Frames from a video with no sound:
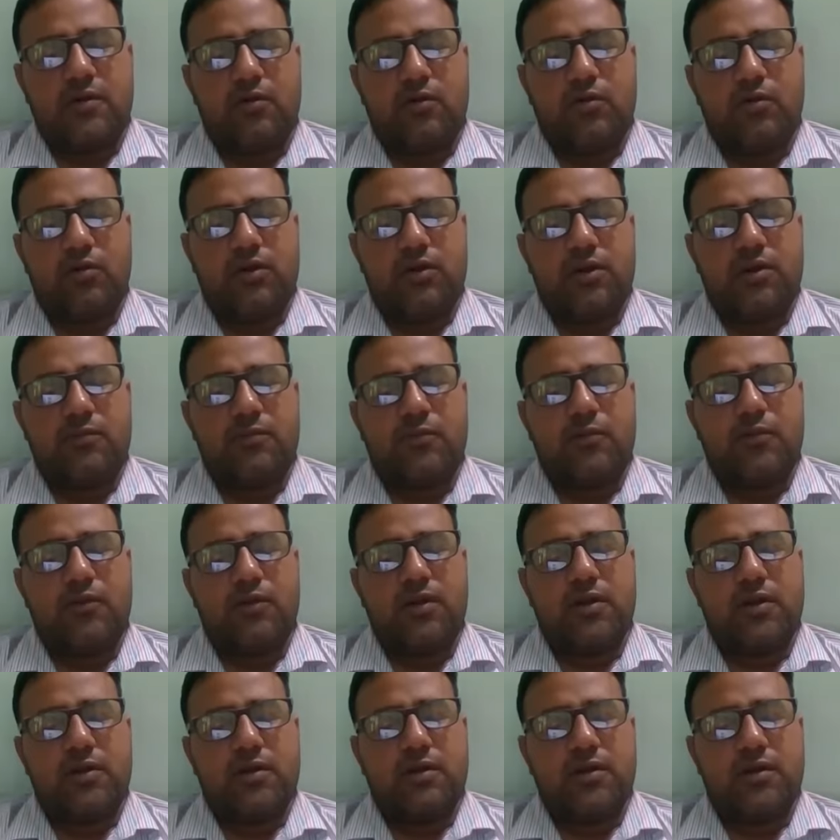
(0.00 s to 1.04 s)
Older
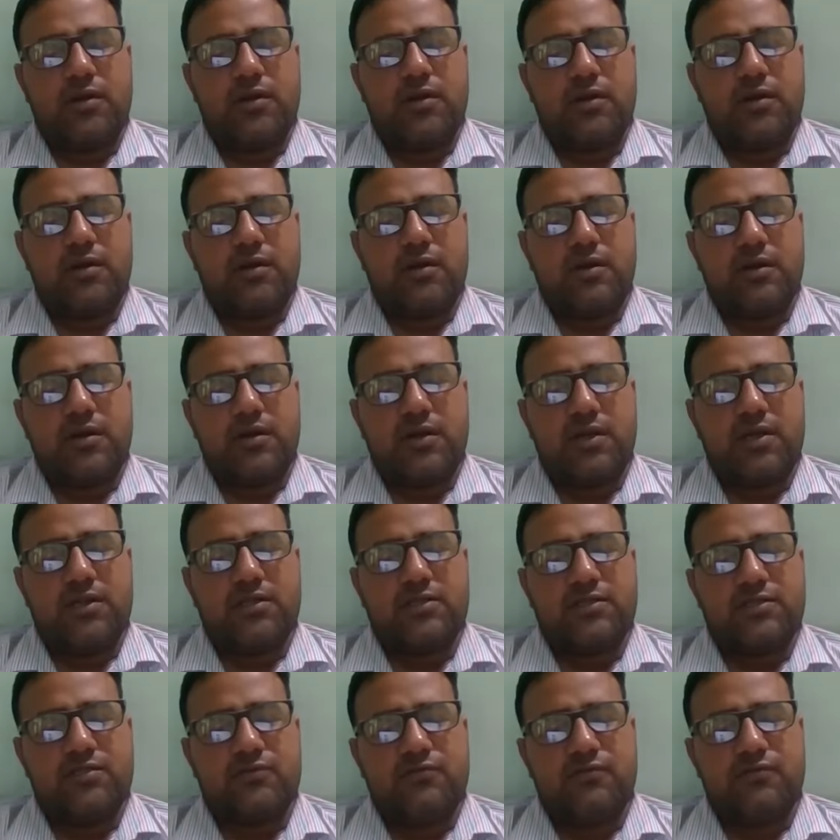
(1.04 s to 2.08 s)
pollen
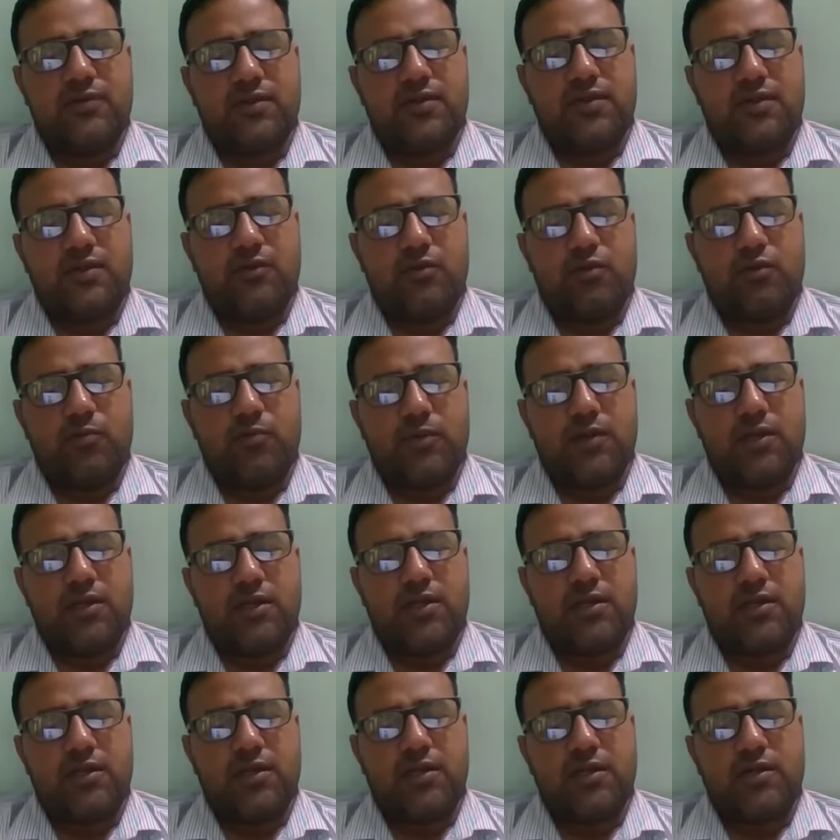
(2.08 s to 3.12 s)
grains will normally
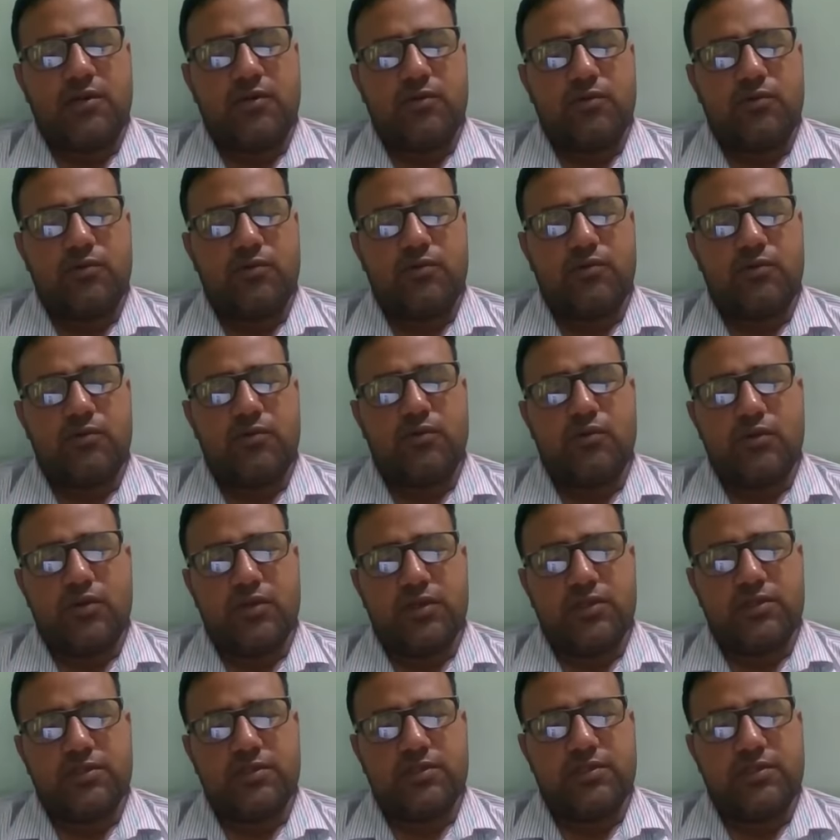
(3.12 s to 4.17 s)
turn to
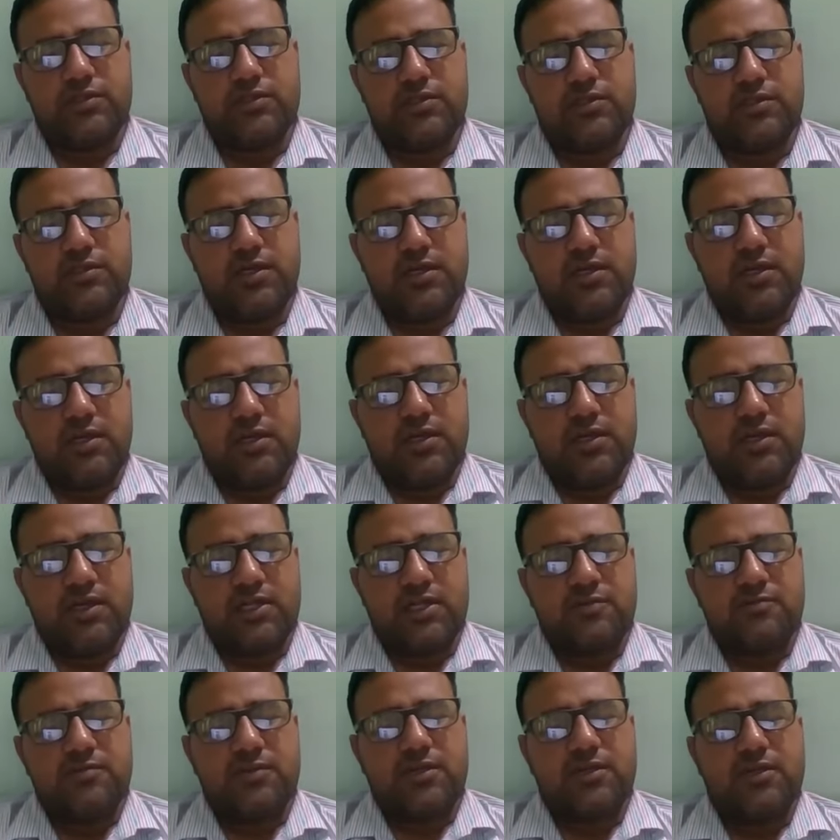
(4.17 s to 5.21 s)
orange,
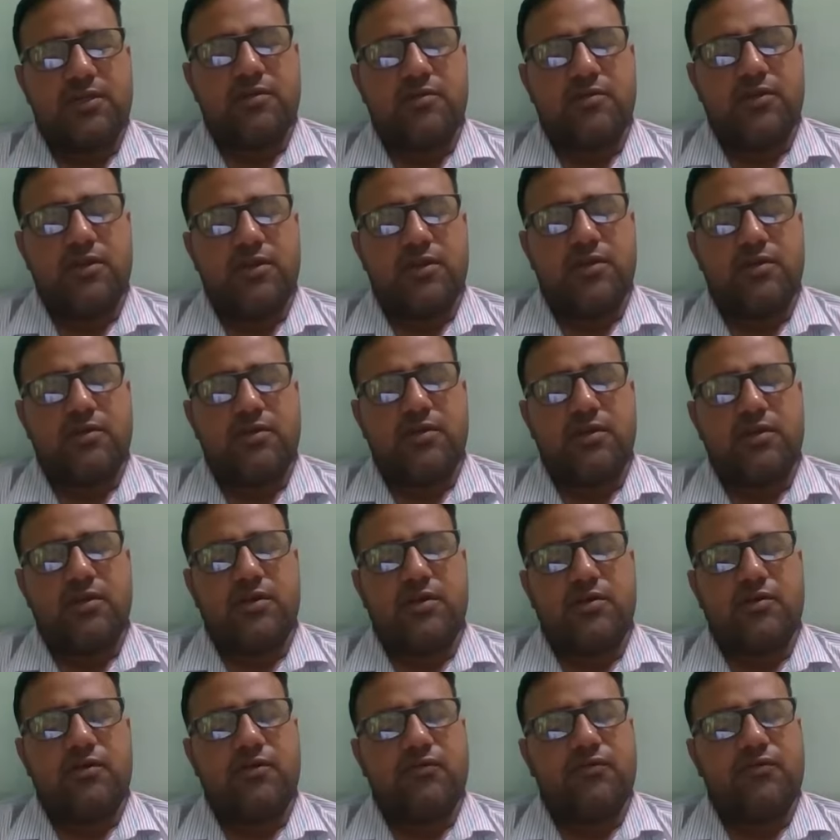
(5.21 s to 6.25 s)
respectively
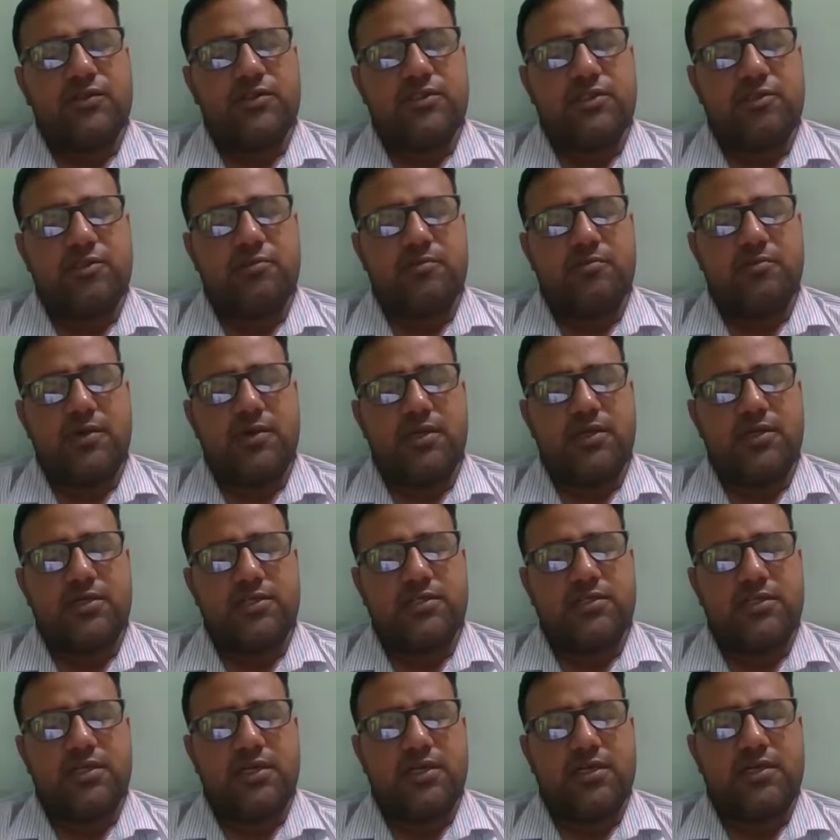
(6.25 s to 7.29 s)
of stigma
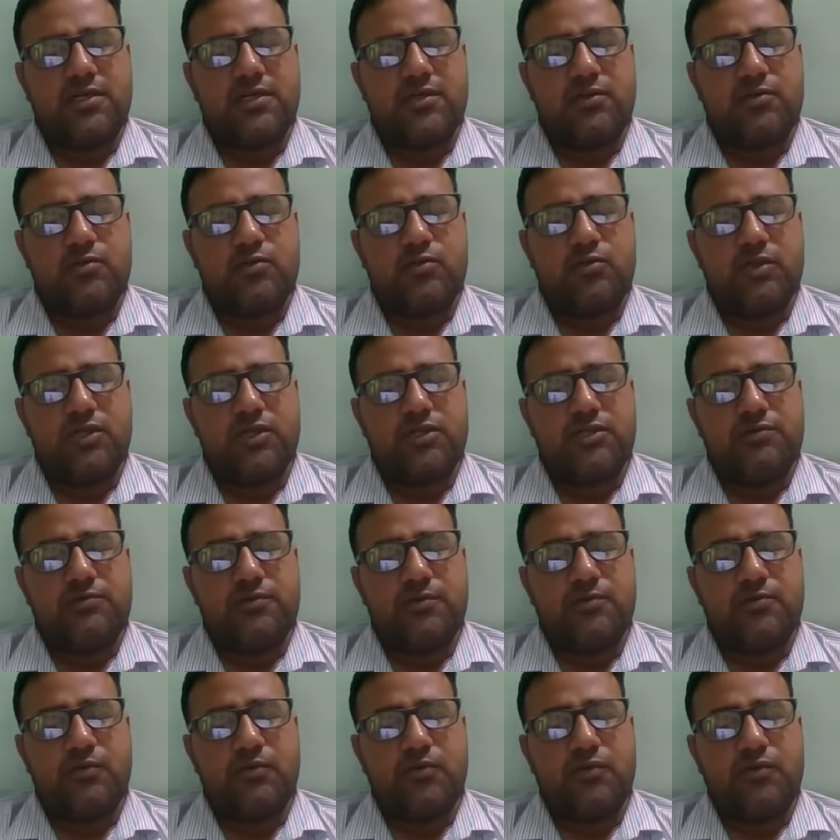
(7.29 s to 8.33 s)
start 2 days
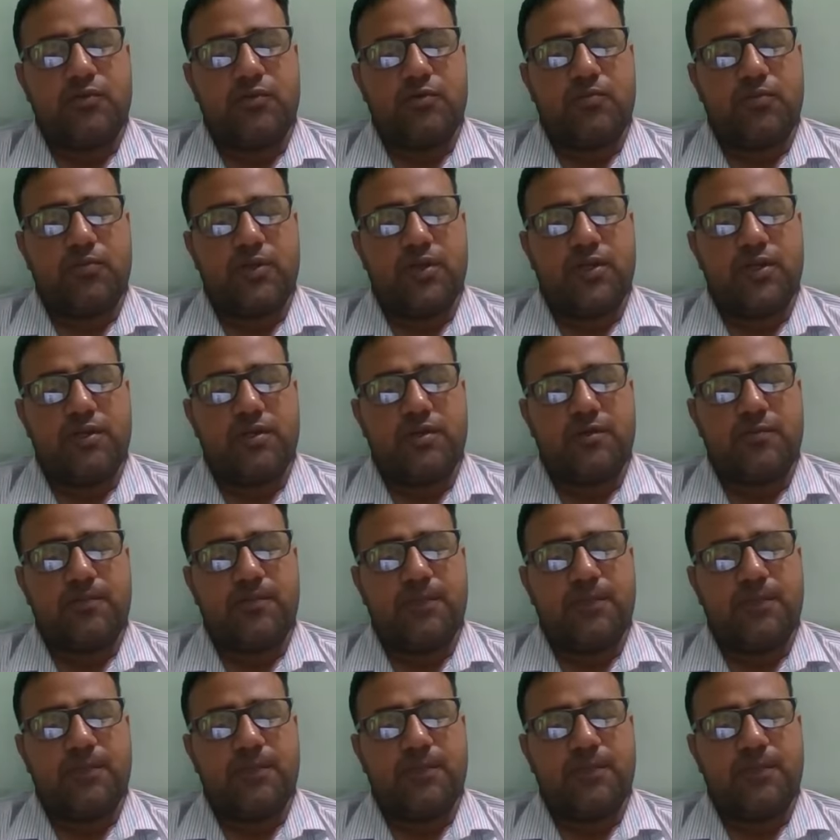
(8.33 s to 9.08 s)
before opening